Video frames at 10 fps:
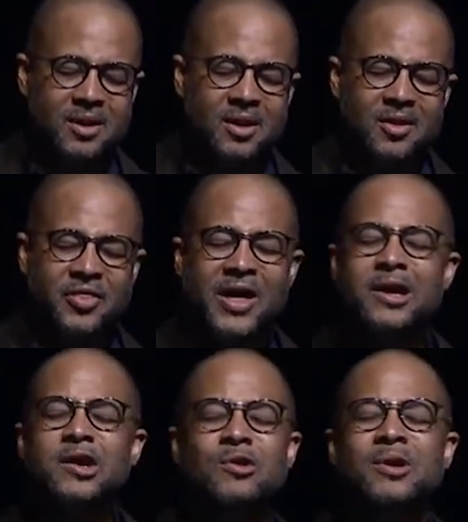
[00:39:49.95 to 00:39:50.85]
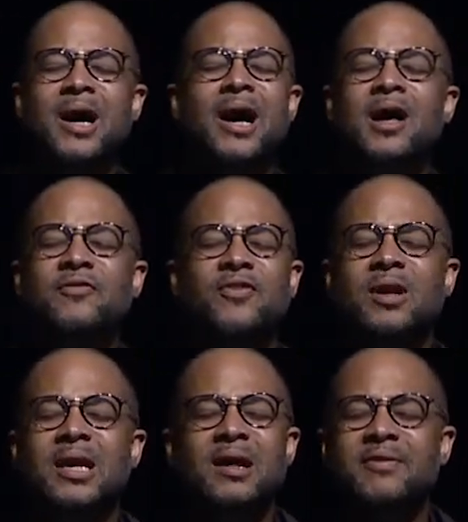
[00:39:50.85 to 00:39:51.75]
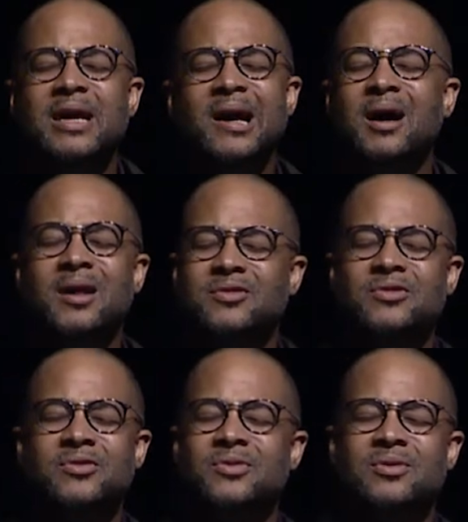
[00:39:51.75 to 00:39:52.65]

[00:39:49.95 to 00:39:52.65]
Thank you, God, for loving us.